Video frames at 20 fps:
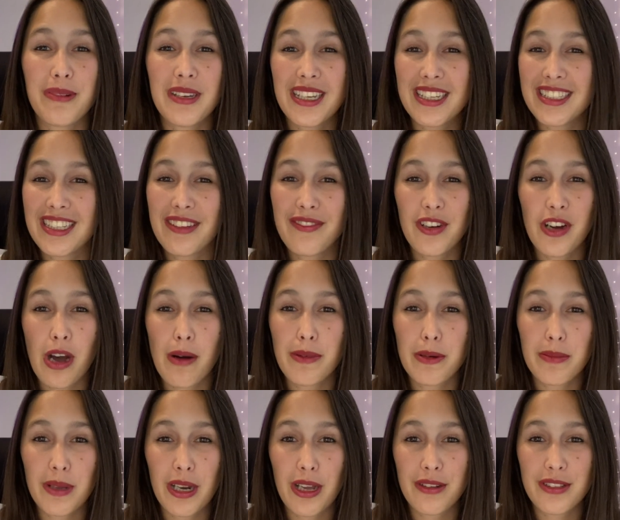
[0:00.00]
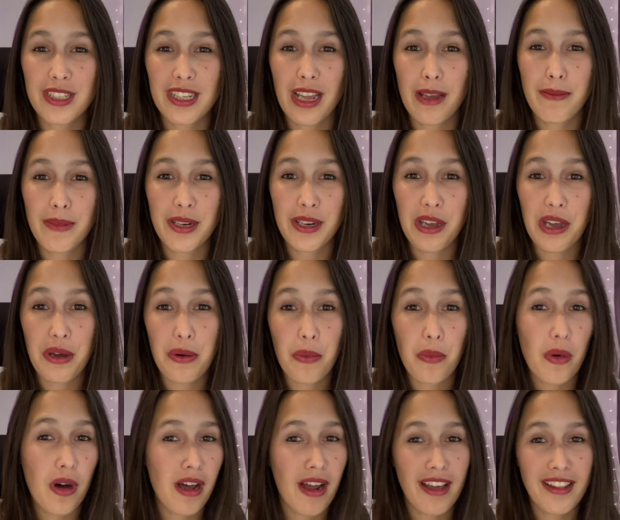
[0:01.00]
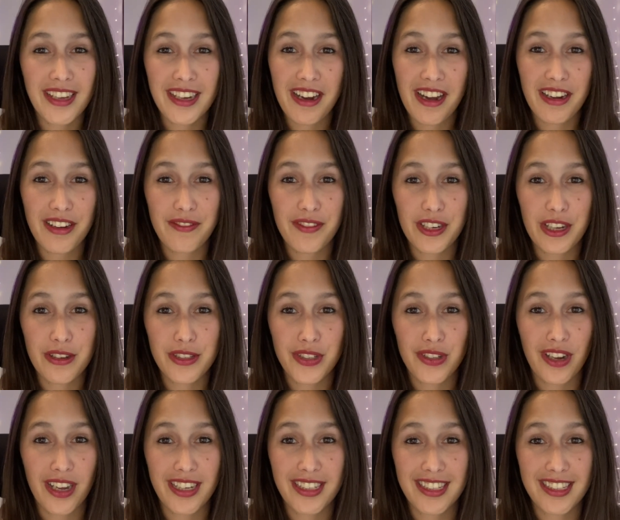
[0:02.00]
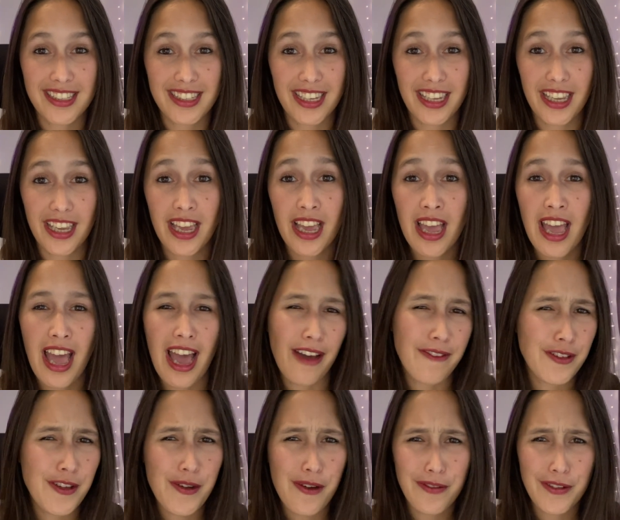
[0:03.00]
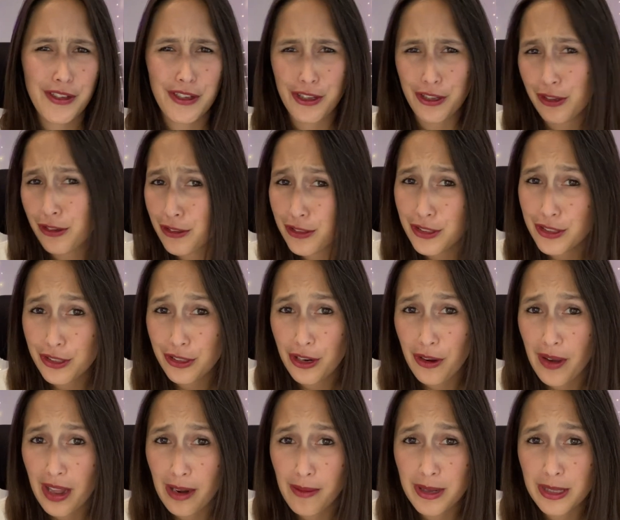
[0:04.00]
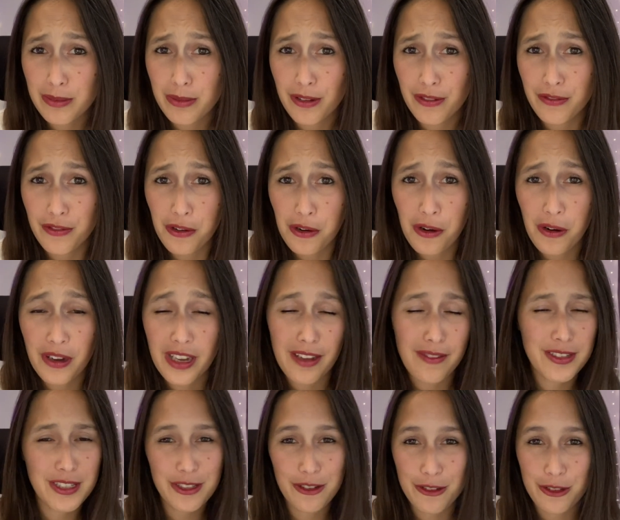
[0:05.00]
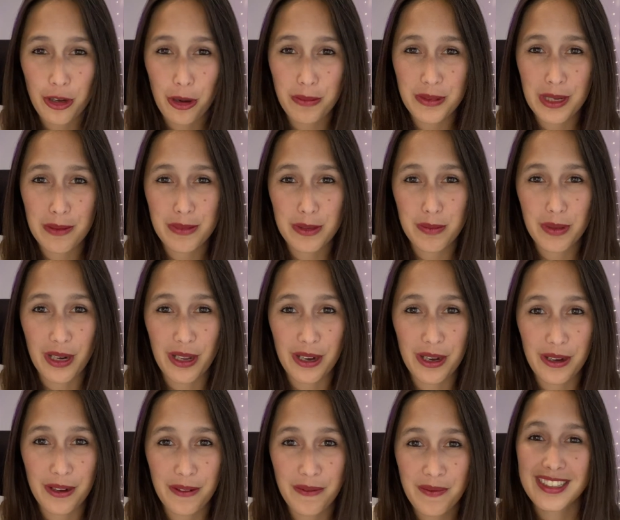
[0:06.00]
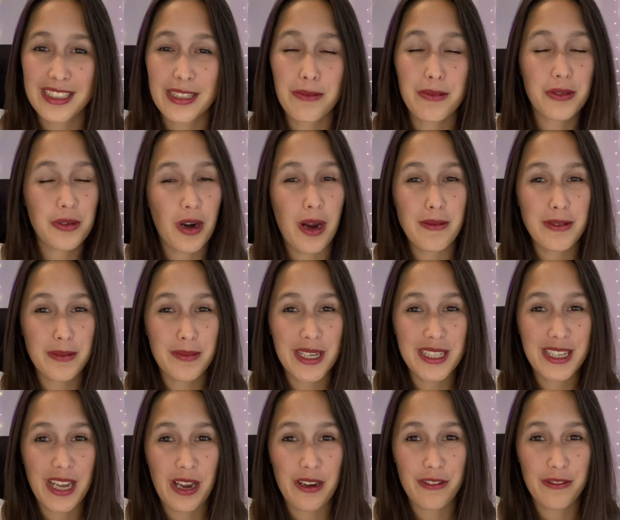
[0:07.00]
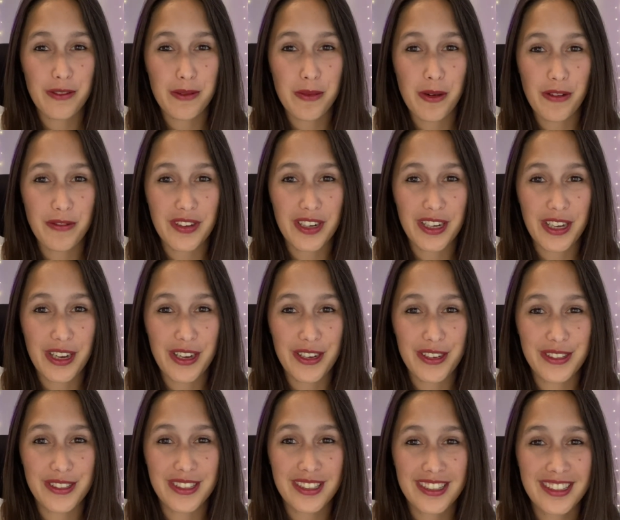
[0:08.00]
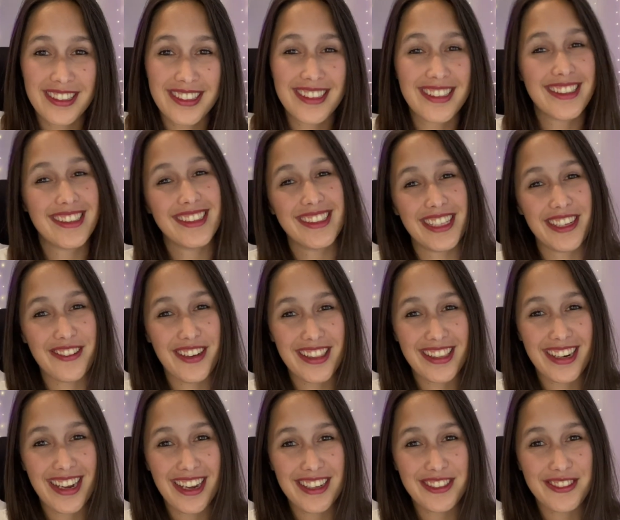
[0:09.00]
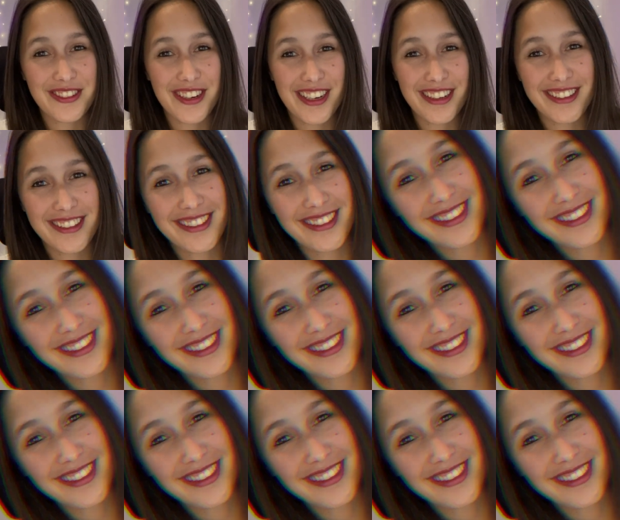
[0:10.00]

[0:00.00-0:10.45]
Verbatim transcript: Please leave a comment below to let me know what other kind of videos you like to see. Have you ever used pseudo elements before? Give us your top tips below. Subscribe to my channel for more videos. See you at the next one.